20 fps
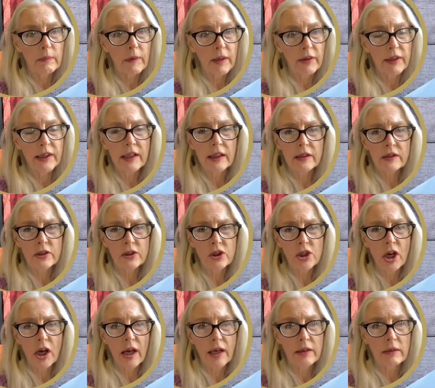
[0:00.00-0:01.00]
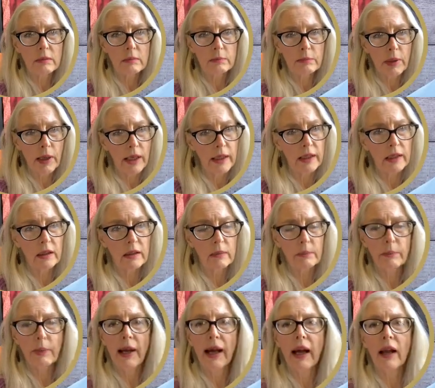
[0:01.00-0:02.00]
I think it's John Pike
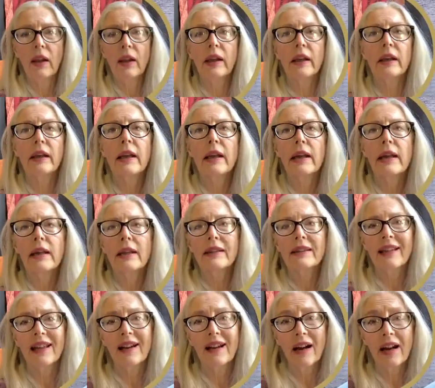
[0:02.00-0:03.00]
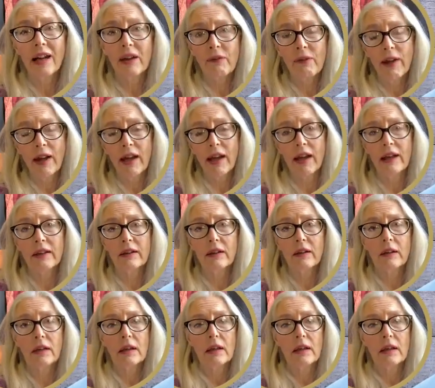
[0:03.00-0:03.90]
palette that I have had